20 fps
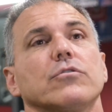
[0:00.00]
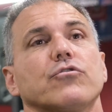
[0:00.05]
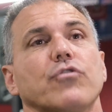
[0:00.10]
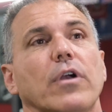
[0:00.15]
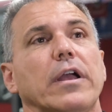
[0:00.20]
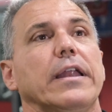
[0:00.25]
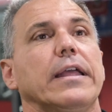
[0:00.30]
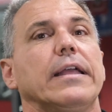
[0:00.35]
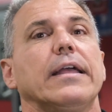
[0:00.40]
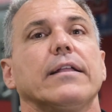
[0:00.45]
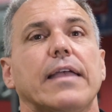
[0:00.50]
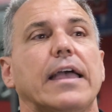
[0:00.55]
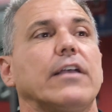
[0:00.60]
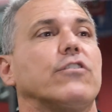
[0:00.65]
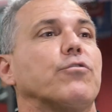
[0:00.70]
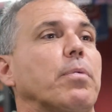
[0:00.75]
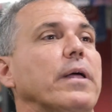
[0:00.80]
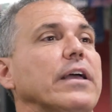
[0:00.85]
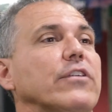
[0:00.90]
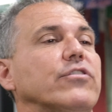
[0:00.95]
training
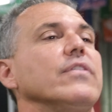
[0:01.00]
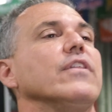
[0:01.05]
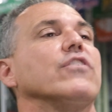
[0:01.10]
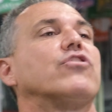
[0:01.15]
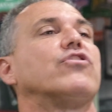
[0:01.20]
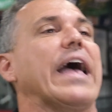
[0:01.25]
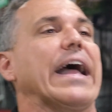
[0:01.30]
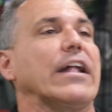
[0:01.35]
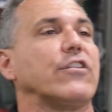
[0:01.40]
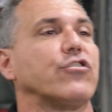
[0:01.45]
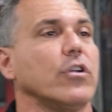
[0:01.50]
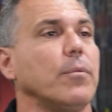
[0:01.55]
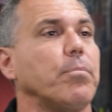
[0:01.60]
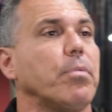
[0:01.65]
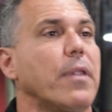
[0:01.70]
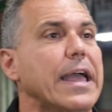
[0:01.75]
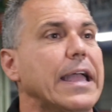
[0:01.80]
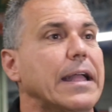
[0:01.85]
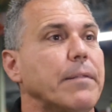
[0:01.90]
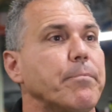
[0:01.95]
takes place in the sagittal
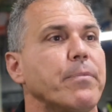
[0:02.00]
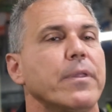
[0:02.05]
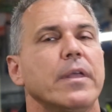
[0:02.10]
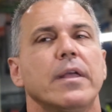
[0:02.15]
plane.